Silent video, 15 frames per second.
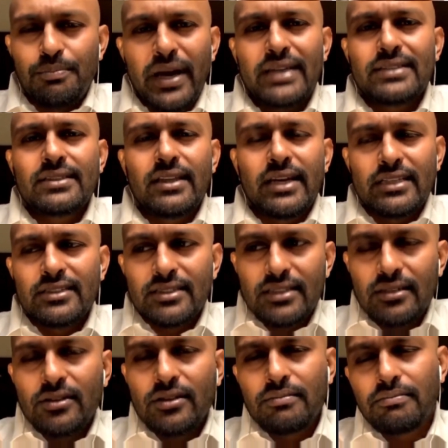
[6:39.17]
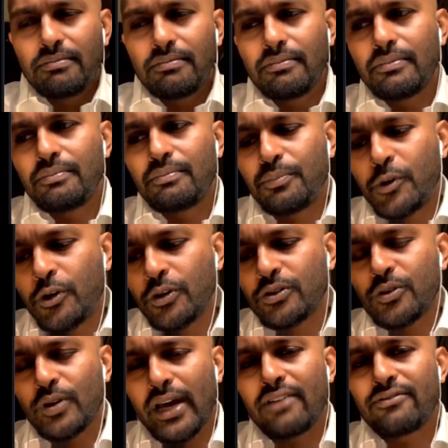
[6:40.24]
It's still good to
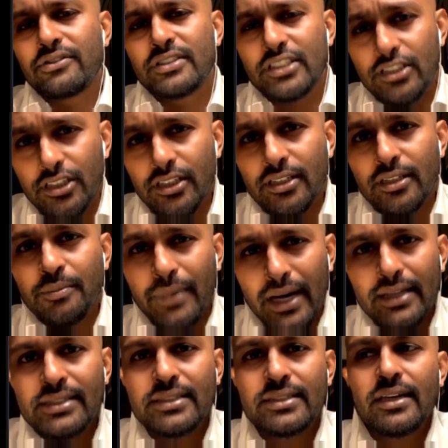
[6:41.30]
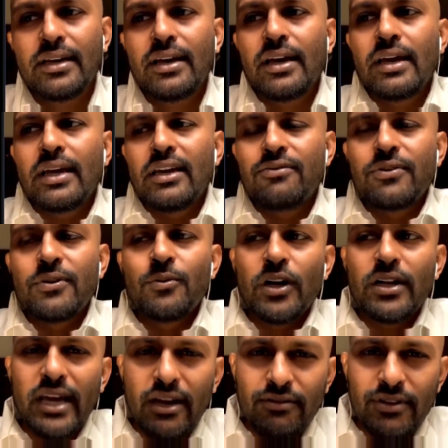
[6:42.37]
have a surgical mask. If you want to have a
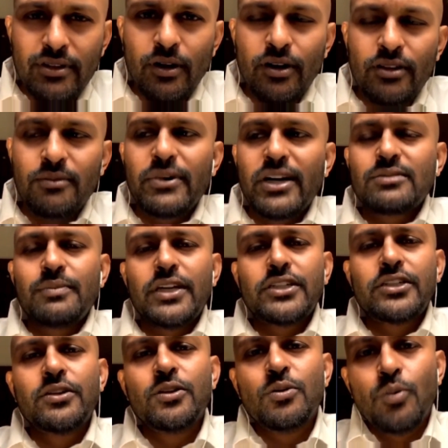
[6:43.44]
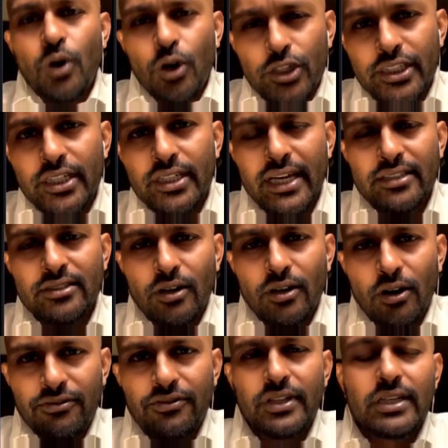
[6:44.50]
cloth mask, make sure you wash it as
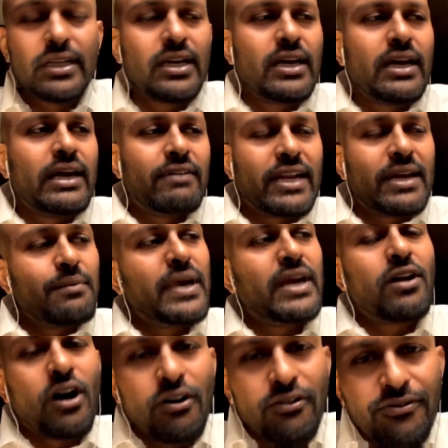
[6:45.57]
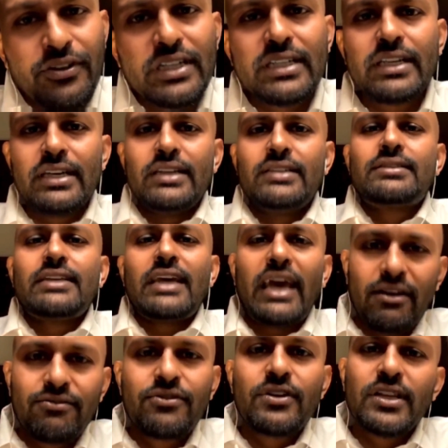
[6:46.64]
often. When I meant often is every
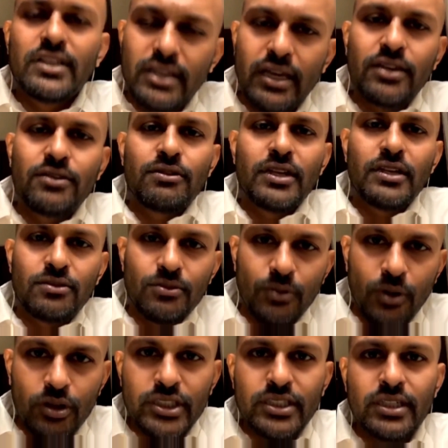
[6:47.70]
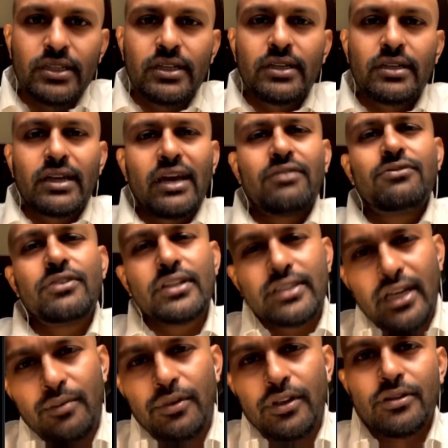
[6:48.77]
day you need to wash it, every time you need
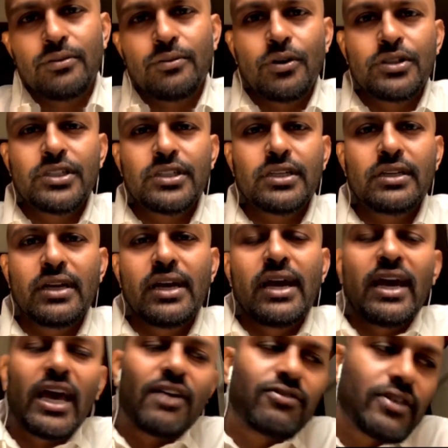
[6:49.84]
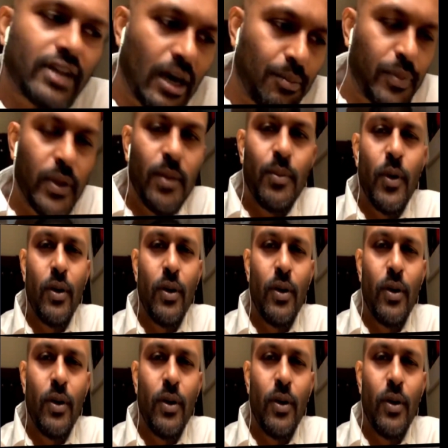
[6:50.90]
to wash it. Have a couple more.